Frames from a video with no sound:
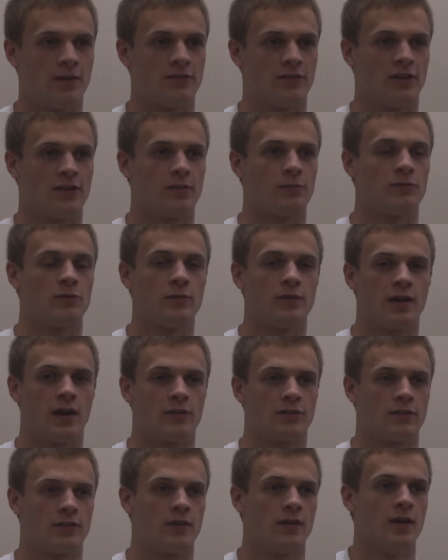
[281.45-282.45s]
ASM Student
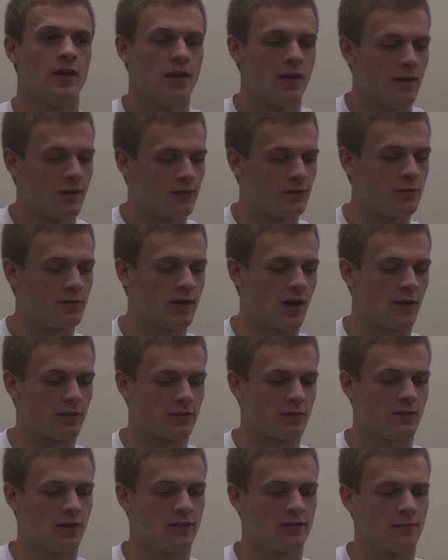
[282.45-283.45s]
Council. Student
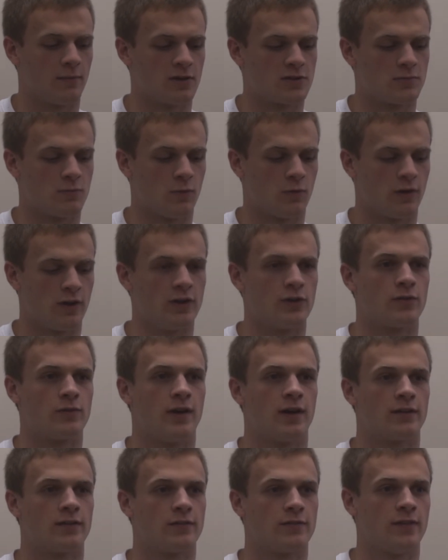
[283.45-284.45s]
Council has a much more
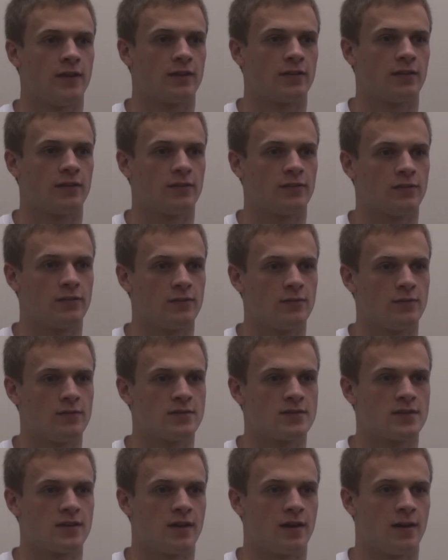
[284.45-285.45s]
indirect effect on the
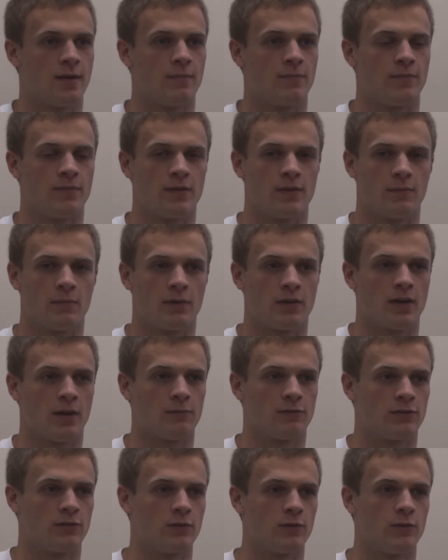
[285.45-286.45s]
students. It
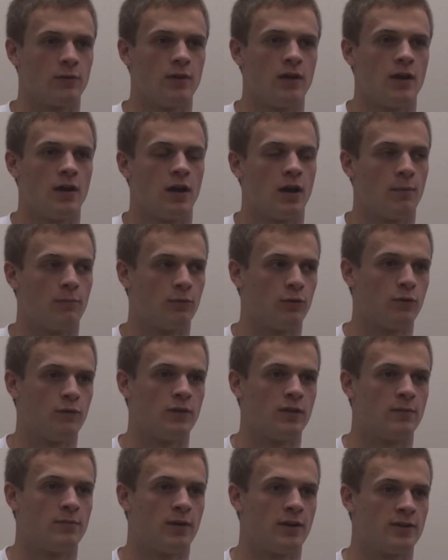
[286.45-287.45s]
comes through
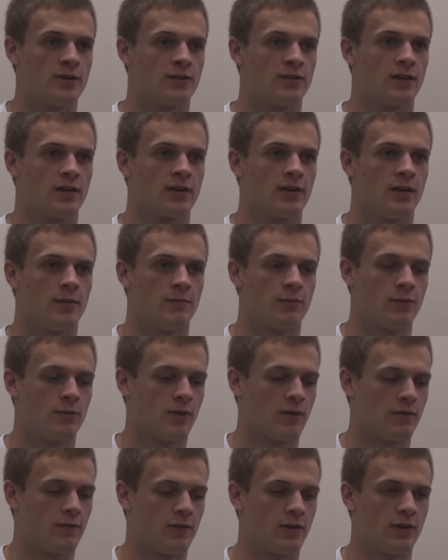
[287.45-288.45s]
approving the budgets that come
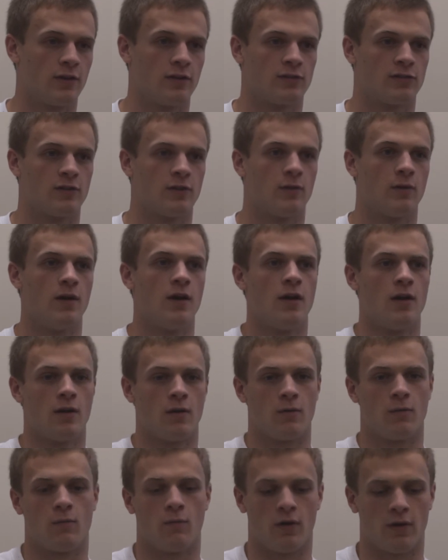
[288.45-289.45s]
through every year. So
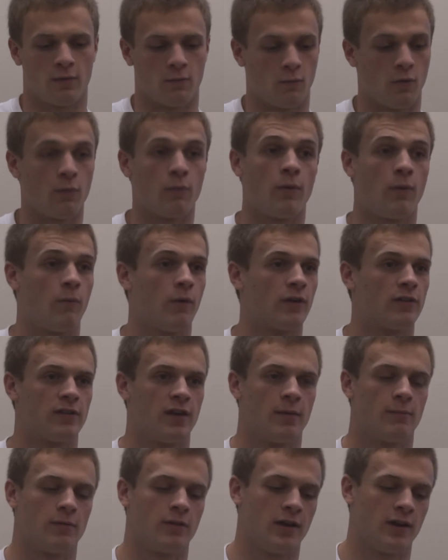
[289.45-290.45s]
one
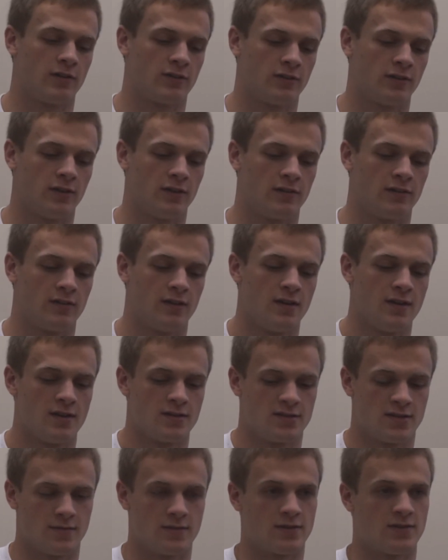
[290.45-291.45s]
example actually is
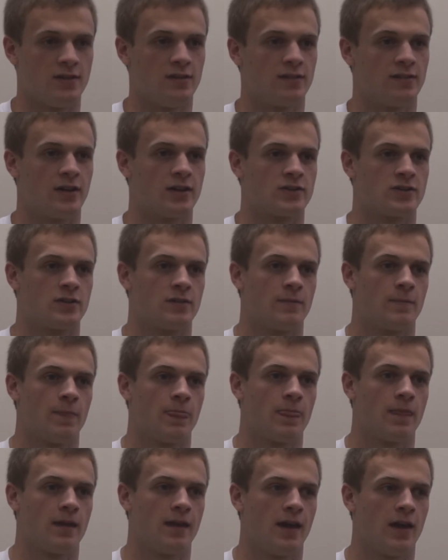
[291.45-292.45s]
17th
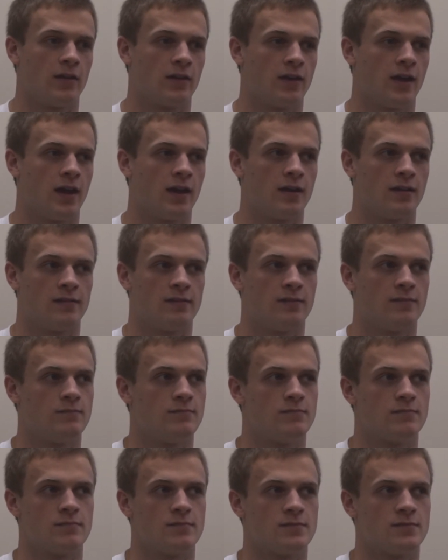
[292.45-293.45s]
session allocated
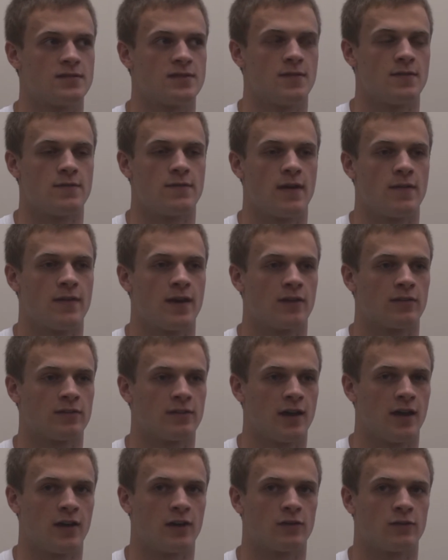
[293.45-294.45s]

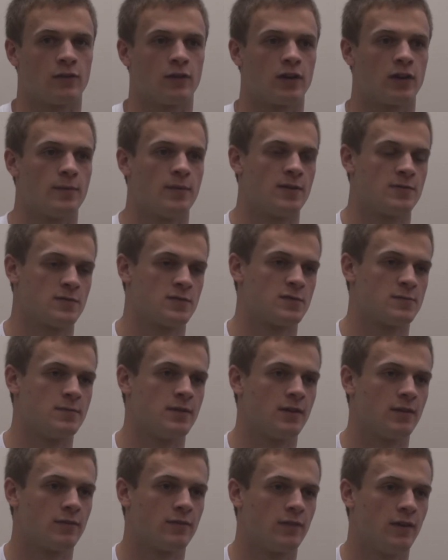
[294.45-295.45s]
$75,000 for a commencement
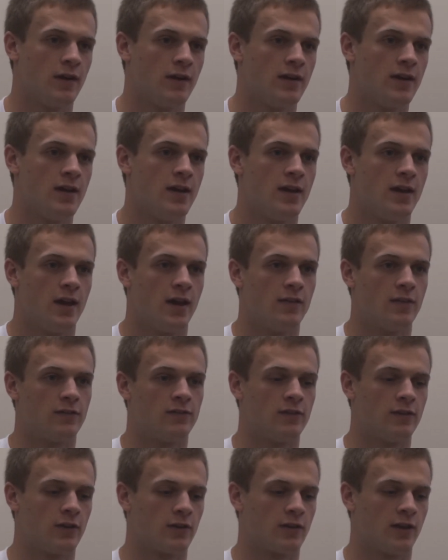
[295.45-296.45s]
speaker fund, and the
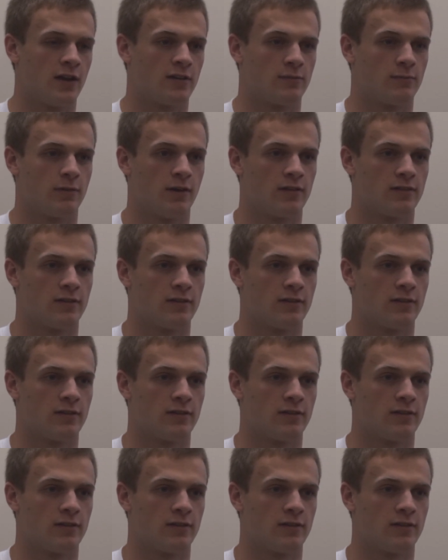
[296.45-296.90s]
senior class